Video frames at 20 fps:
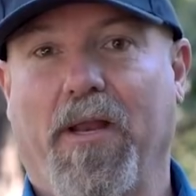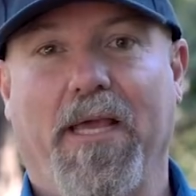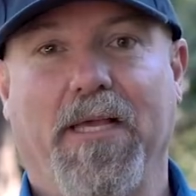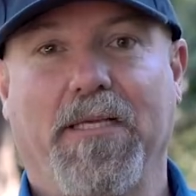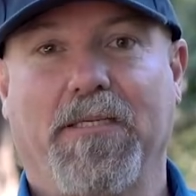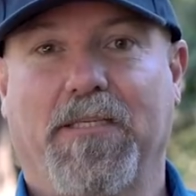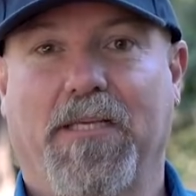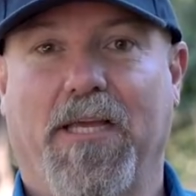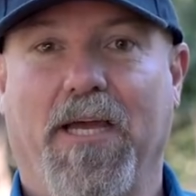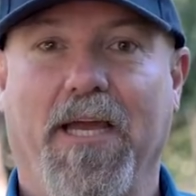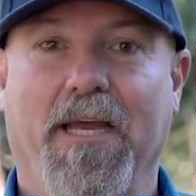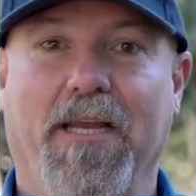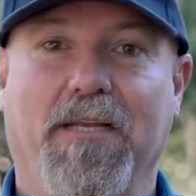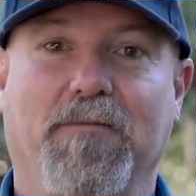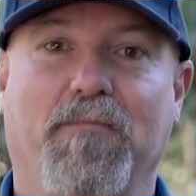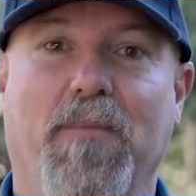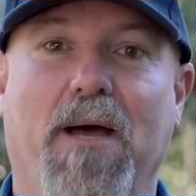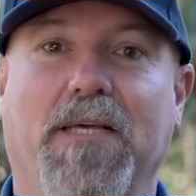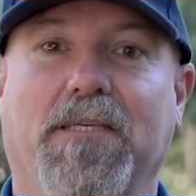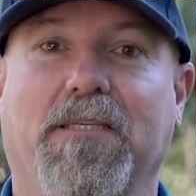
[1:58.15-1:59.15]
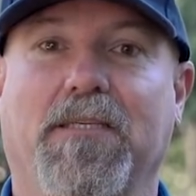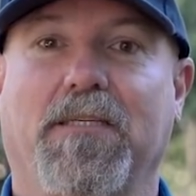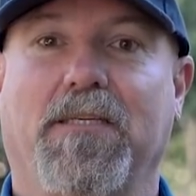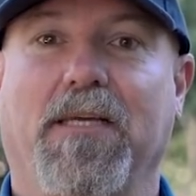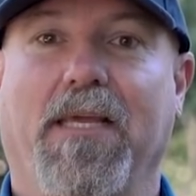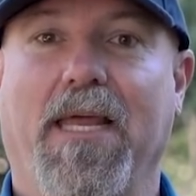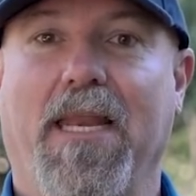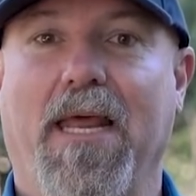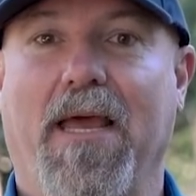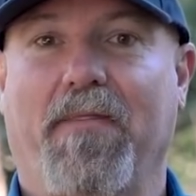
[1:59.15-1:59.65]
He's keen as mustard to
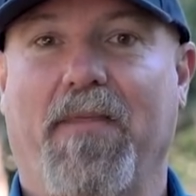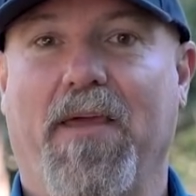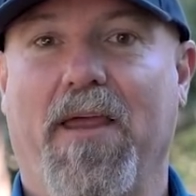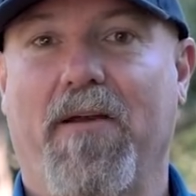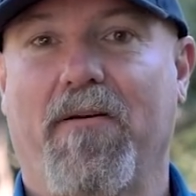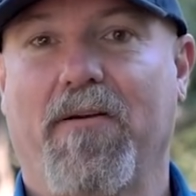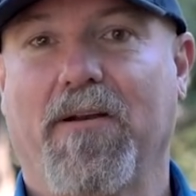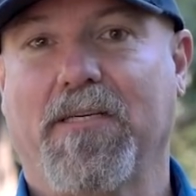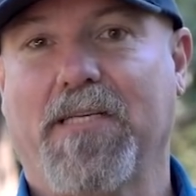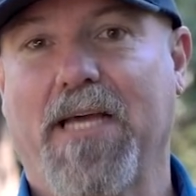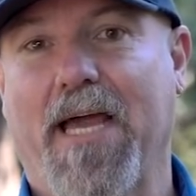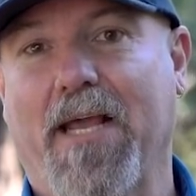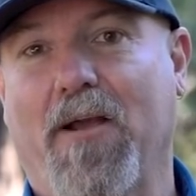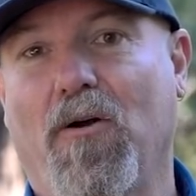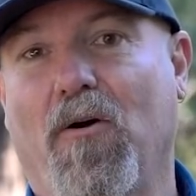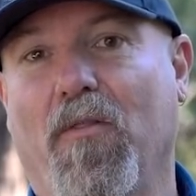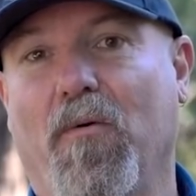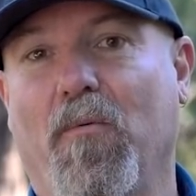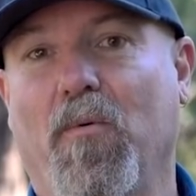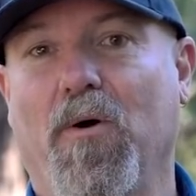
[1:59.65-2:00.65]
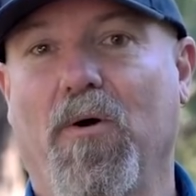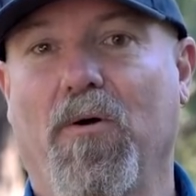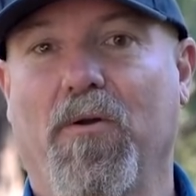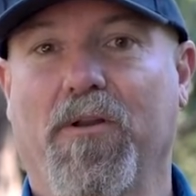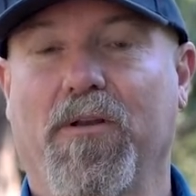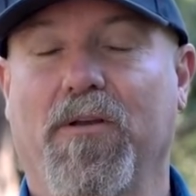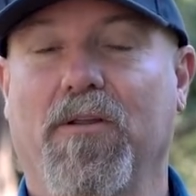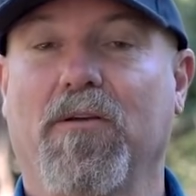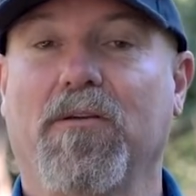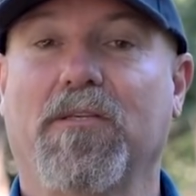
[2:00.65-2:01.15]
get out there and take on the world
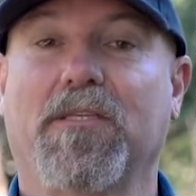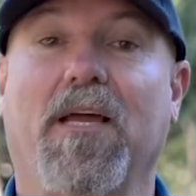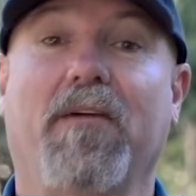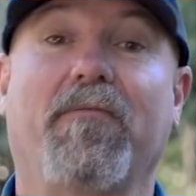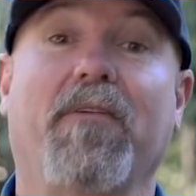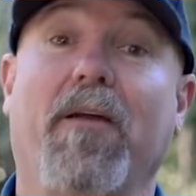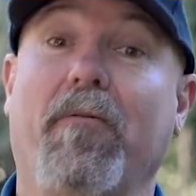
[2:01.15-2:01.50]
and do stuff.